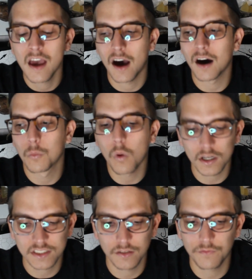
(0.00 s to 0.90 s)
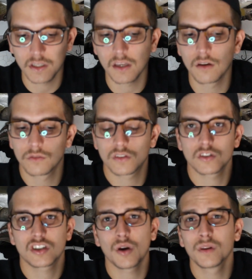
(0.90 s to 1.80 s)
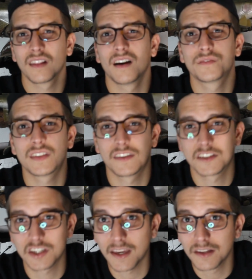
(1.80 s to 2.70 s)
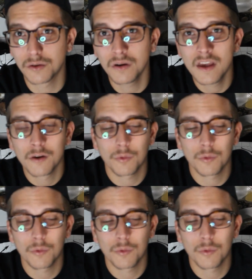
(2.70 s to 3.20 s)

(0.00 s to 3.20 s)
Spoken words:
watching the videos, showing love to the channel.